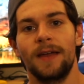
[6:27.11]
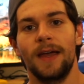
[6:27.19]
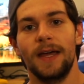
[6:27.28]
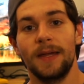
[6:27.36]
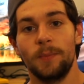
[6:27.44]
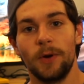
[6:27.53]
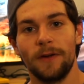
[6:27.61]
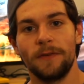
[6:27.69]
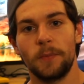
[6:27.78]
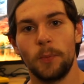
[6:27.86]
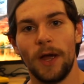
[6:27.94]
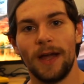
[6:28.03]
and
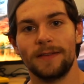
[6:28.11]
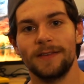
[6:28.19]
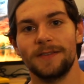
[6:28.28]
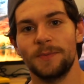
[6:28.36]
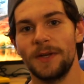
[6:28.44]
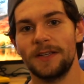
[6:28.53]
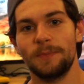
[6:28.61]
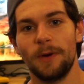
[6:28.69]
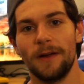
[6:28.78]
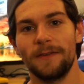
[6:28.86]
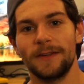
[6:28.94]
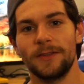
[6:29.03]
perfect practice makes
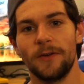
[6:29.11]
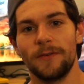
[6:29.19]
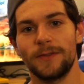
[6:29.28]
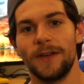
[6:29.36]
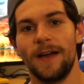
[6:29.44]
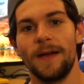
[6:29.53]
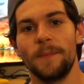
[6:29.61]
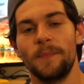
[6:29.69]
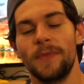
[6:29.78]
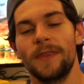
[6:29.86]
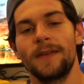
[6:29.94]
perfect over time.